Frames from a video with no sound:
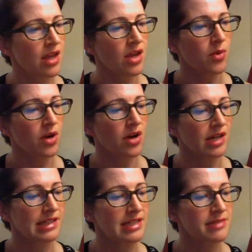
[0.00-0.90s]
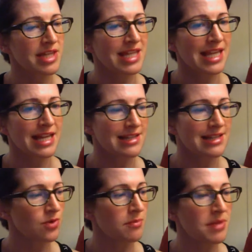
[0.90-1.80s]
where Elizabeth gets into
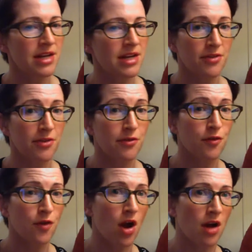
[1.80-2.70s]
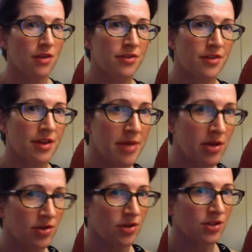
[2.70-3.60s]
a bit of a froth about
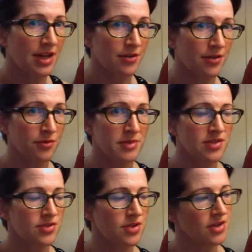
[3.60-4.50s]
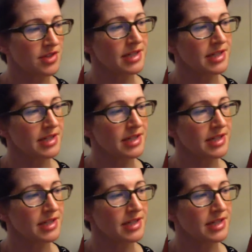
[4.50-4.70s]
her letter from Mr. Darcy.